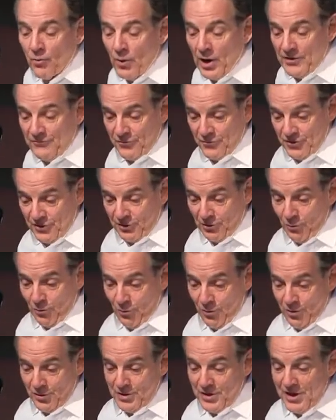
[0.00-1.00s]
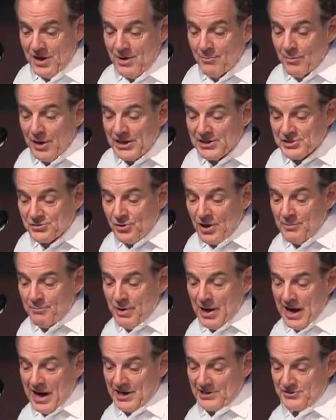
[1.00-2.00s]
the way for the Lord, make
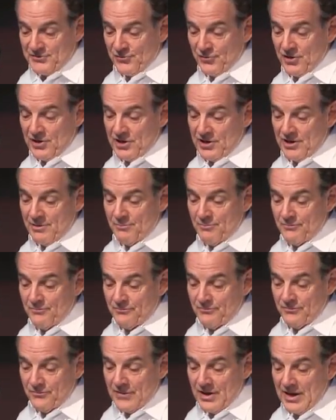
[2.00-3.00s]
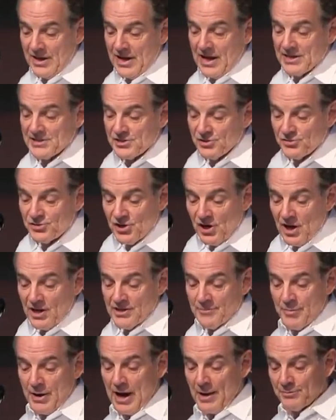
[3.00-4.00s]
straight paths for him. And so
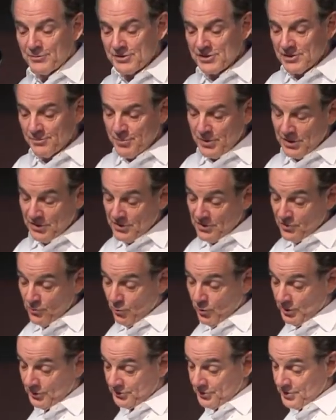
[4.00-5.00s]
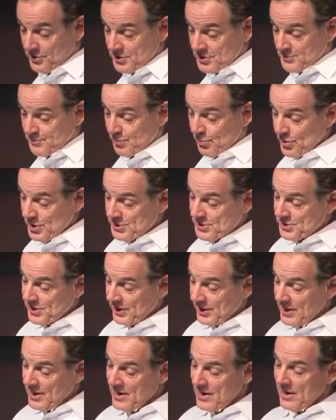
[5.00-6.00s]
John the Baptist appeared in the wilderness,
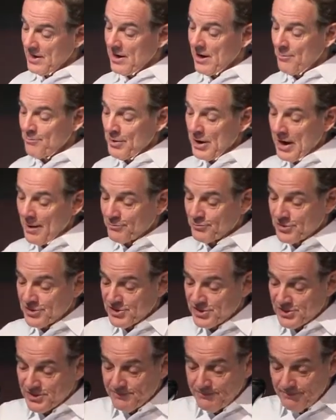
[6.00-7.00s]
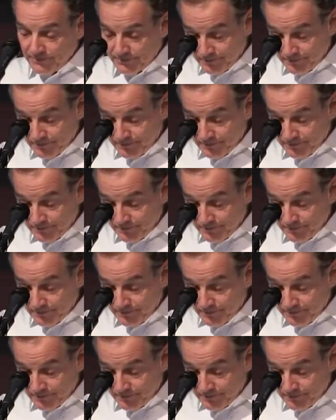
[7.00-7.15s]
preaching a baptism